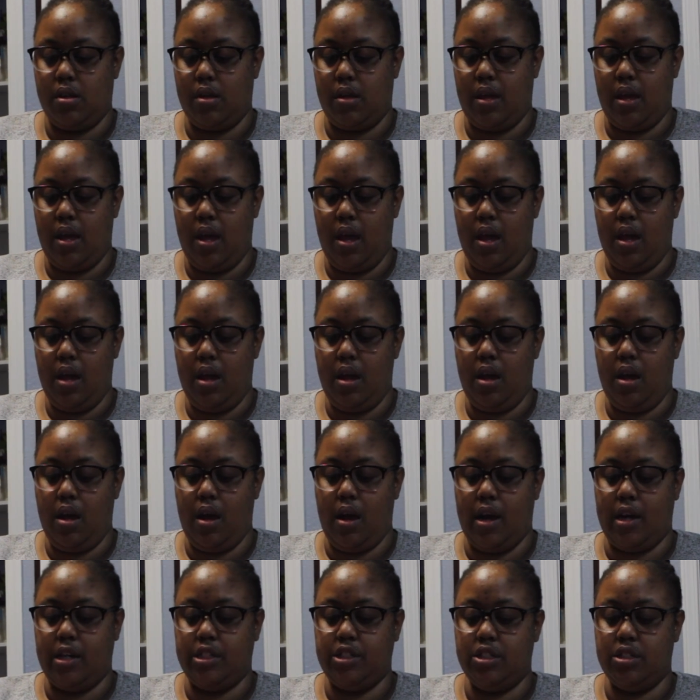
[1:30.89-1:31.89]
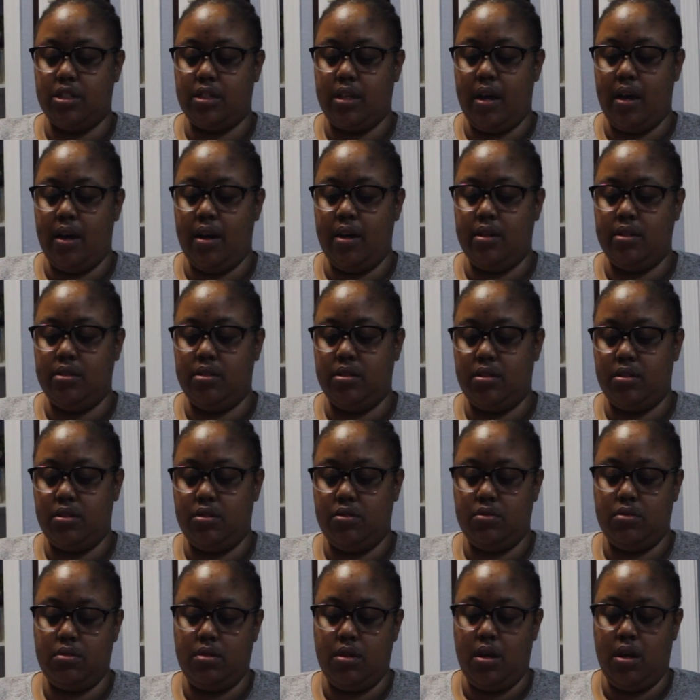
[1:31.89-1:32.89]
Okay, I just kind
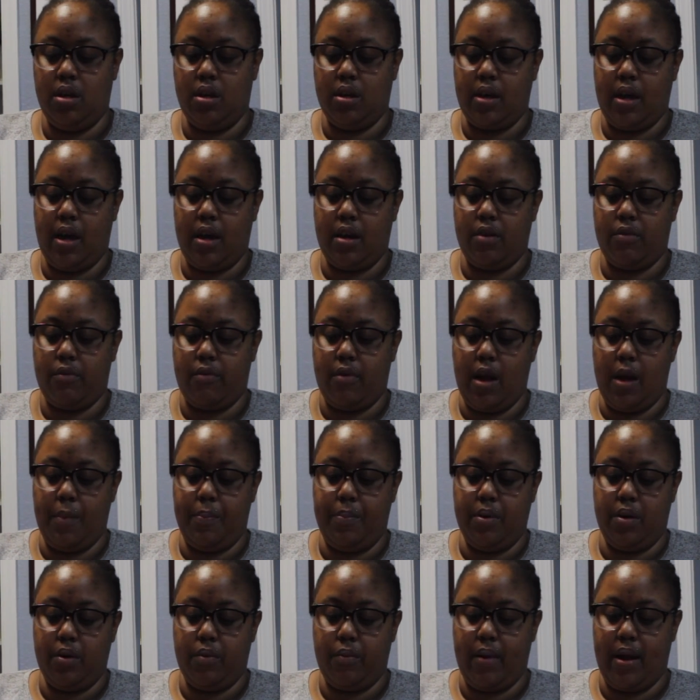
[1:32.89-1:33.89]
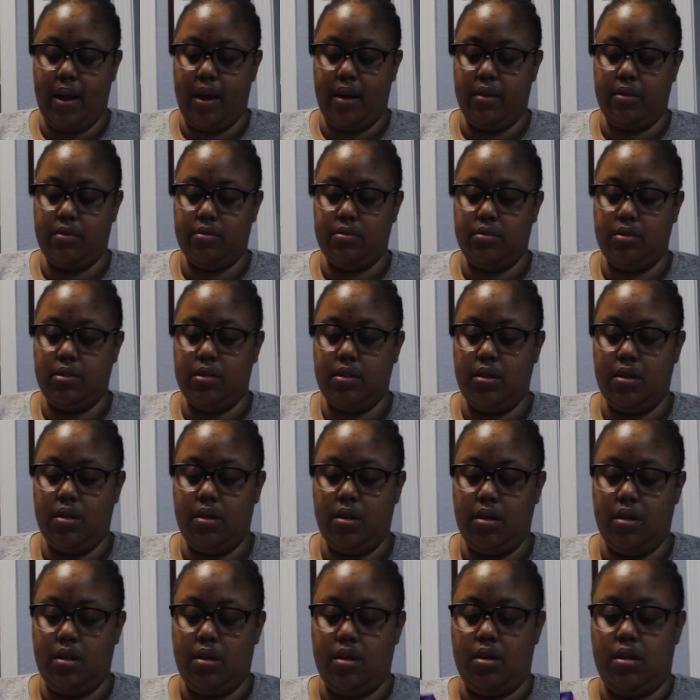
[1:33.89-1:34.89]
of wrap it around.
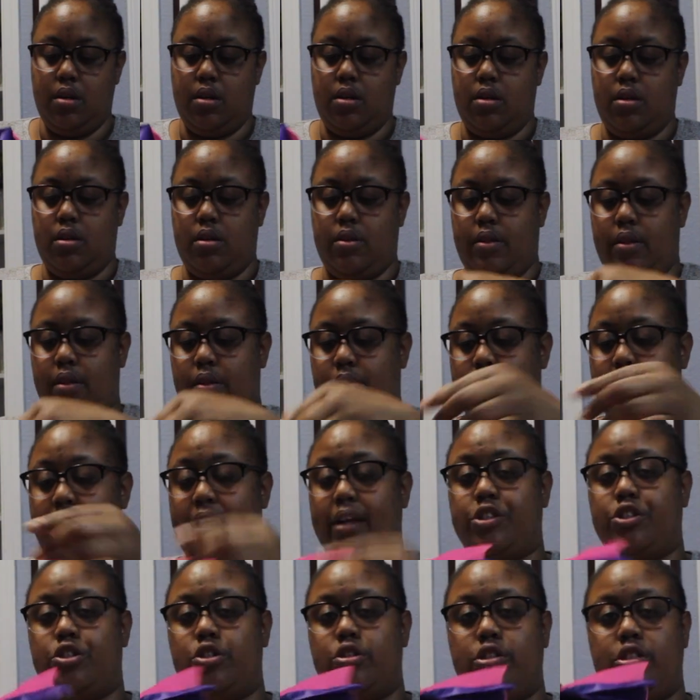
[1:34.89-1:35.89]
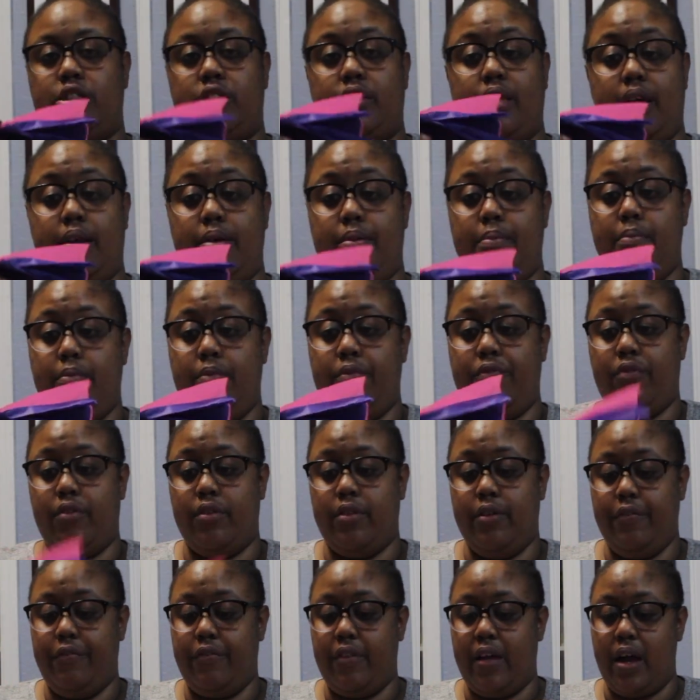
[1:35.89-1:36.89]
And that's your stem for
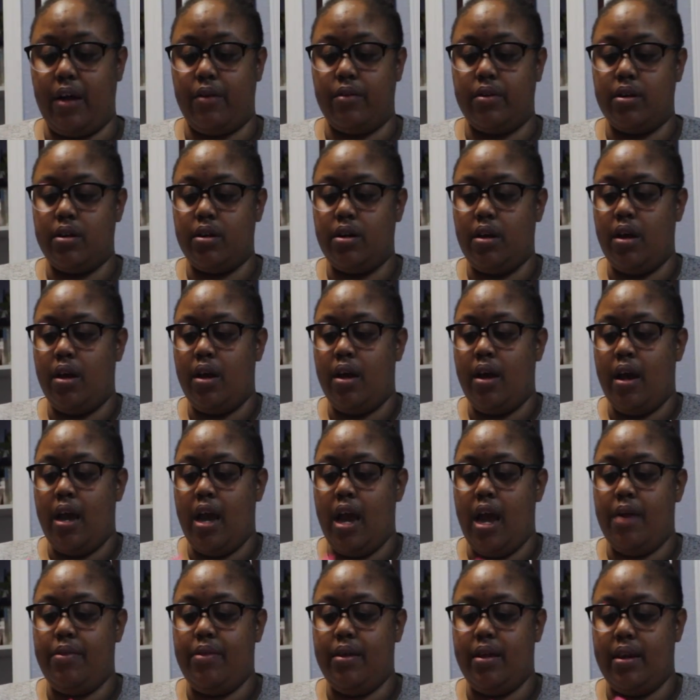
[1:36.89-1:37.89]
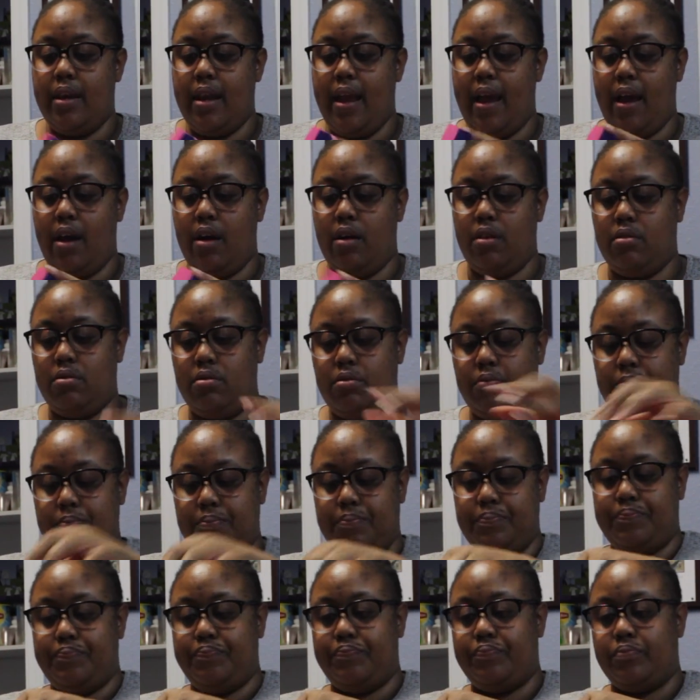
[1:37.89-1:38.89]
the flower. And then now,
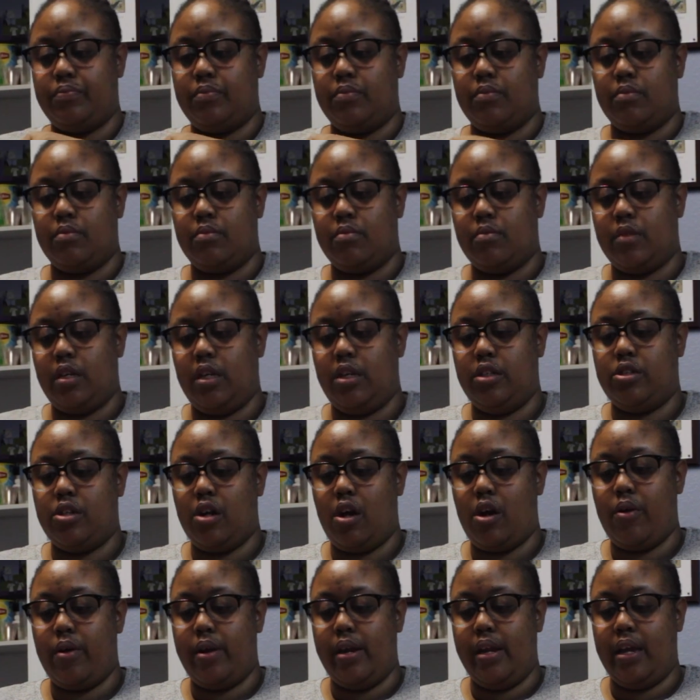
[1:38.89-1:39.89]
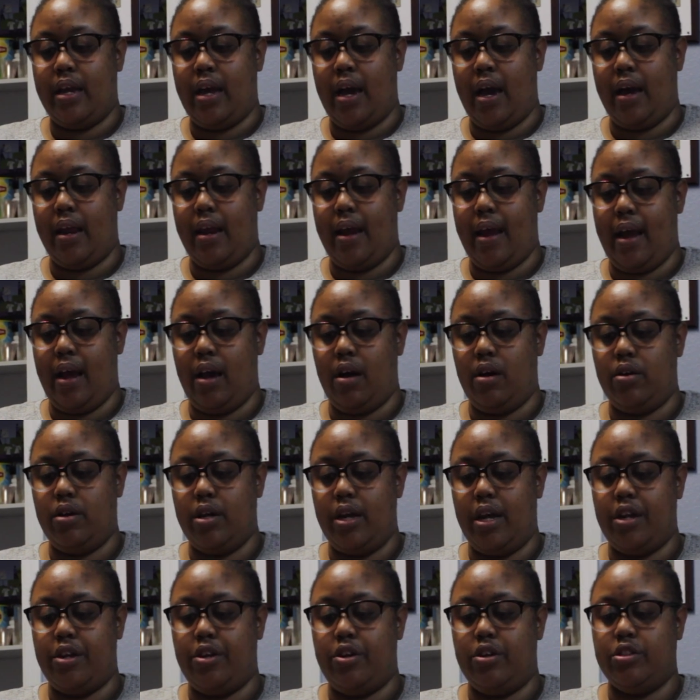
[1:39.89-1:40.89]
it's already kind of out,
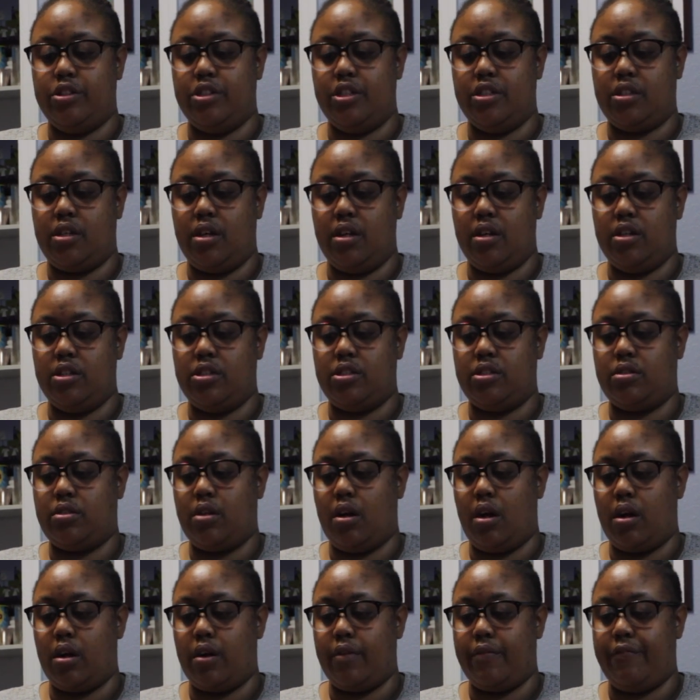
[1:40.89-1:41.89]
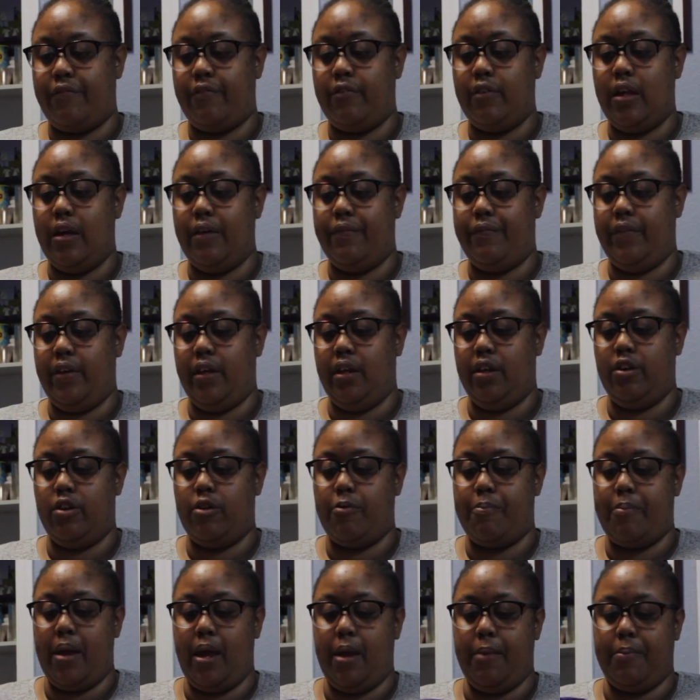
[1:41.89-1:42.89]
and you're just going to start fluffing
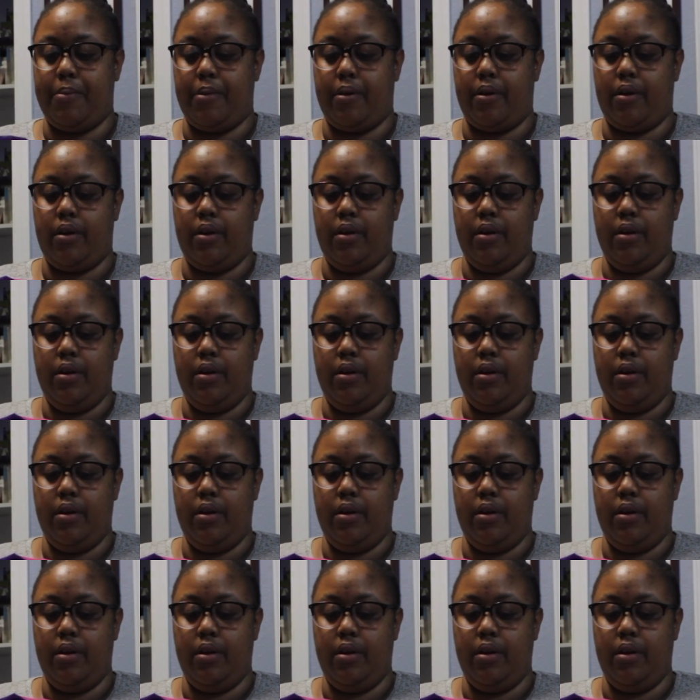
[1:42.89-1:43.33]
your paper.